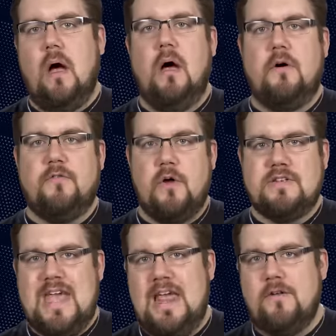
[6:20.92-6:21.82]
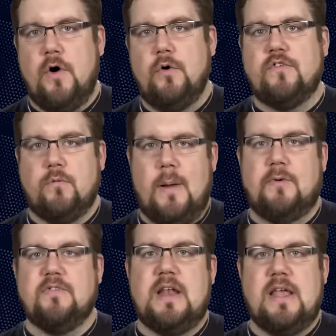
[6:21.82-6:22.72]
of 10 votes
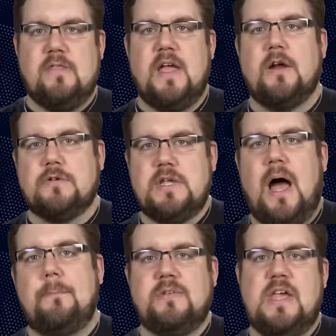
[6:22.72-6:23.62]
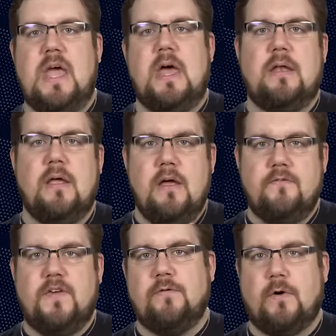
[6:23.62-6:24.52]
representing their top 10
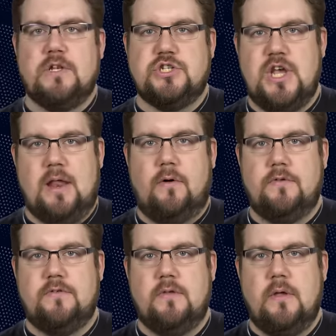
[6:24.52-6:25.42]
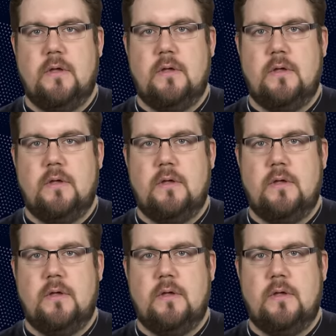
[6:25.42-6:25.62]
favorite channels.